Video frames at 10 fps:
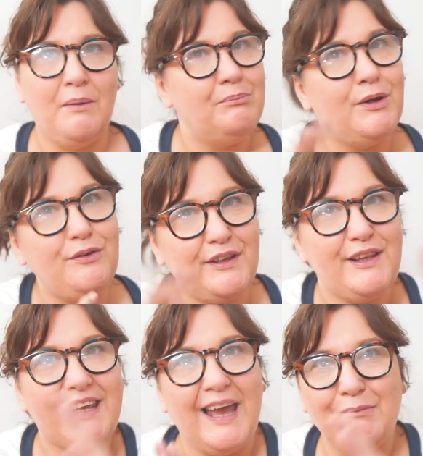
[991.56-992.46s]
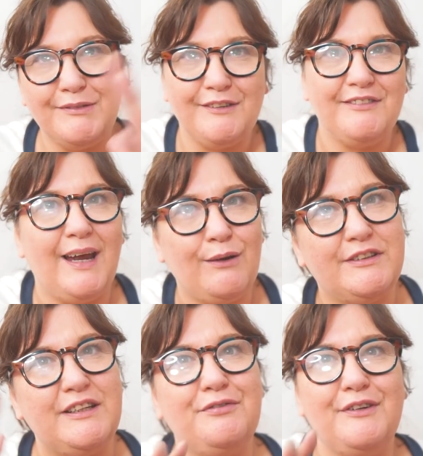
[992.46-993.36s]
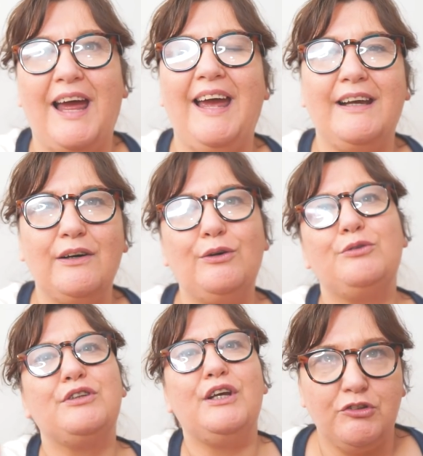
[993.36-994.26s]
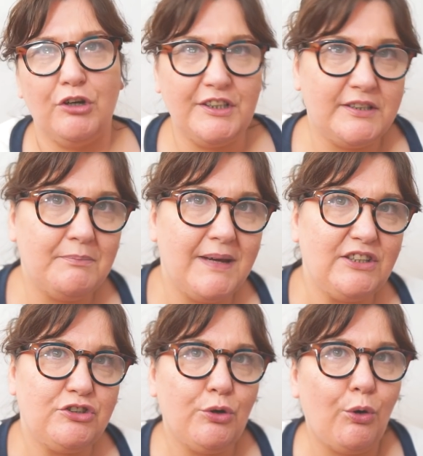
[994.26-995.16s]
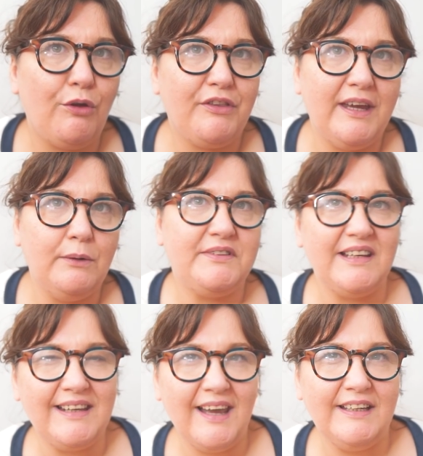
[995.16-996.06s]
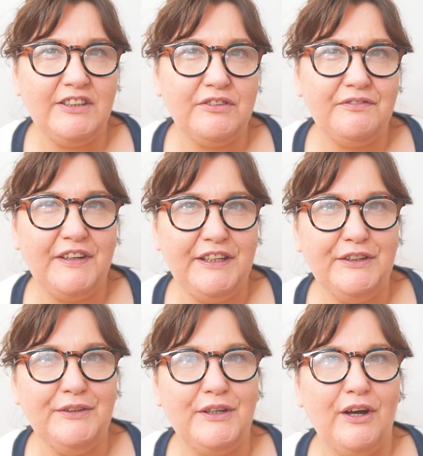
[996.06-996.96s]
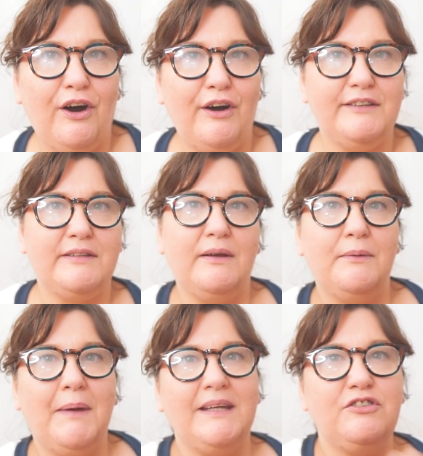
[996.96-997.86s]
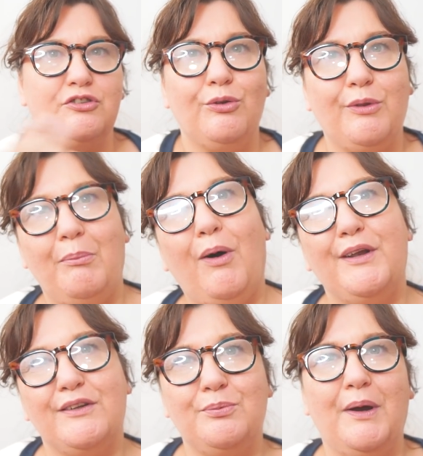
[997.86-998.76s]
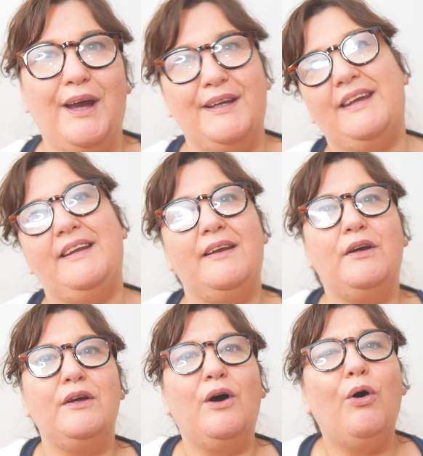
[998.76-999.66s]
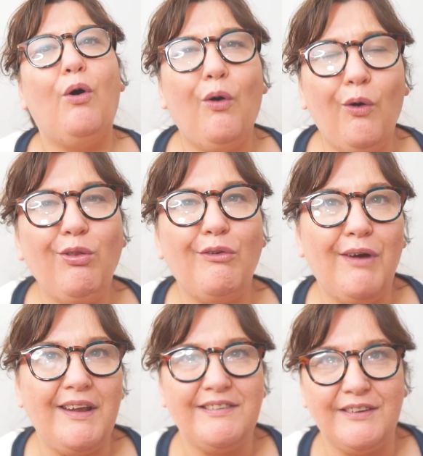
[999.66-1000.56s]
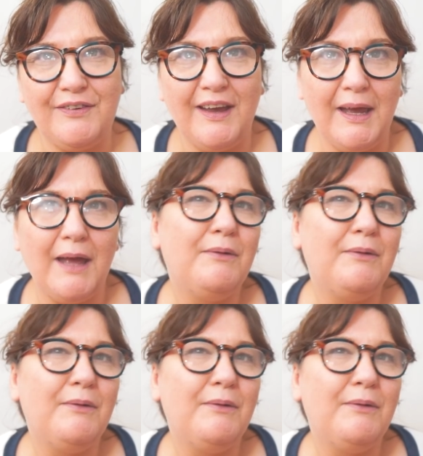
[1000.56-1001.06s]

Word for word: moving the camera around different angles, trying to make sure that it was engaging for you guys, making sure the mic's working, all the rest of it.